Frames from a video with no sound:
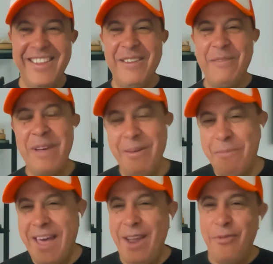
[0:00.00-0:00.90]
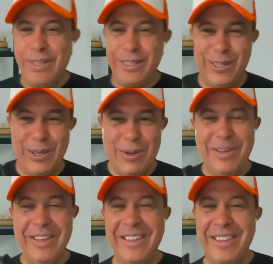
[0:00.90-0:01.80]
that benefits you,
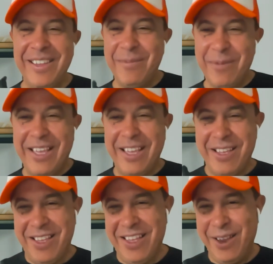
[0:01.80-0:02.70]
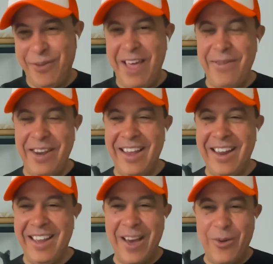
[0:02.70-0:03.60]
like kind of having
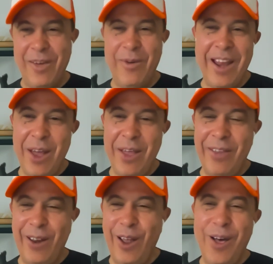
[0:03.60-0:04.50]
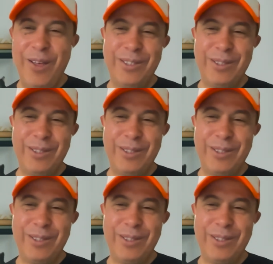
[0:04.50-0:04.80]
that writing off that loss,